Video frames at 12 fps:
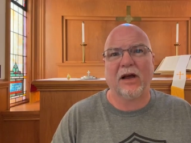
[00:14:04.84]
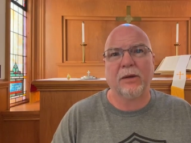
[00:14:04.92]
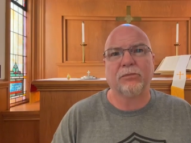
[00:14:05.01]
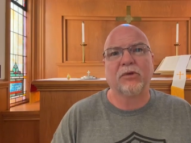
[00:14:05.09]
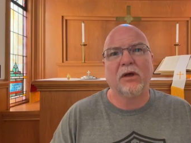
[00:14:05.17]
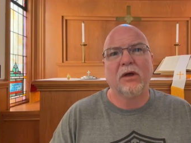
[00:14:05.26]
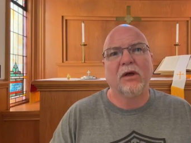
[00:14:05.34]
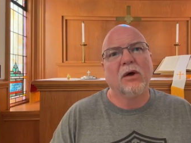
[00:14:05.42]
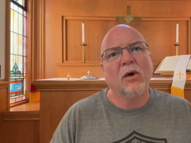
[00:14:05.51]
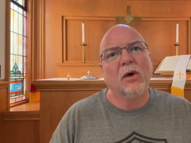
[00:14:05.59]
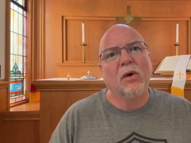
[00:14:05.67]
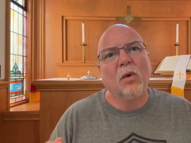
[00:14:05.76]
times,
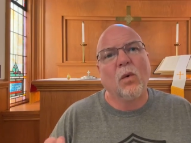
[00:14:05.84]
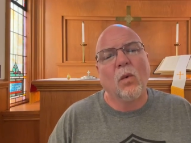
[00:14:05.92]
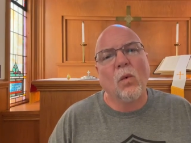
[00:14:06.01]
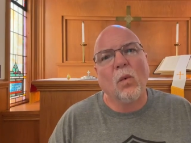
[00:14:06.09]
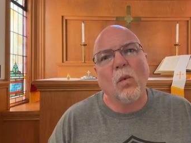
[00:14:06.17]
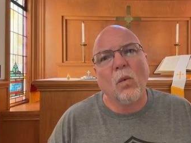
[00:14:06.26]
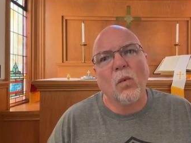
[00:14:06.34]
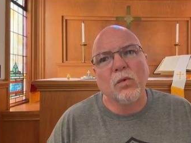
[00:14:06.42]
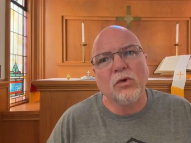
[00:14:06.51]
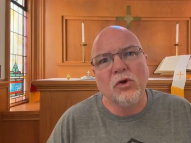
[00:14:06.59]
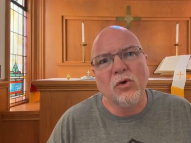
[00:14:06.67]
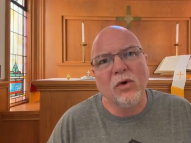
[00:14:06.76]

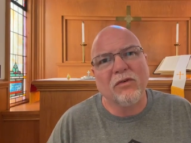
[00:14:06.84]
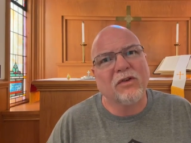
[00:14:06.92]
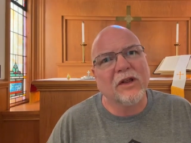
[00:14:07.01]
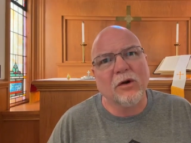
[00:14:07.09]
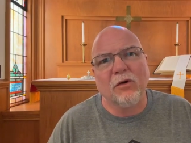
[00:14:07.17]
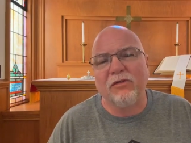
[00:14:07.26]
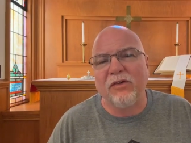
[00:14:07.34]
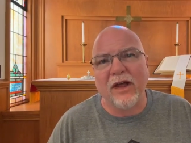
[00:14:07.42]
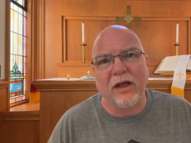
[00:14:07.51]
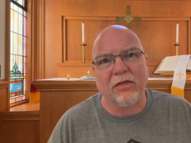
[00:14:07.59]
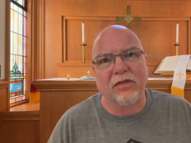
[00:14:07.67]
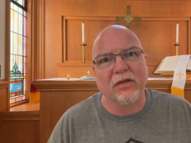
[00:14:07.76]
you of little
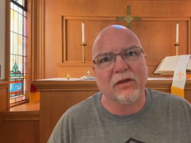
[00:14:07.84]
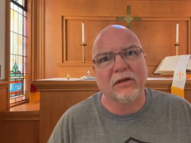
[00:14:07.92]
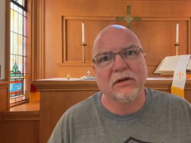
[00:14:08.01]
faith.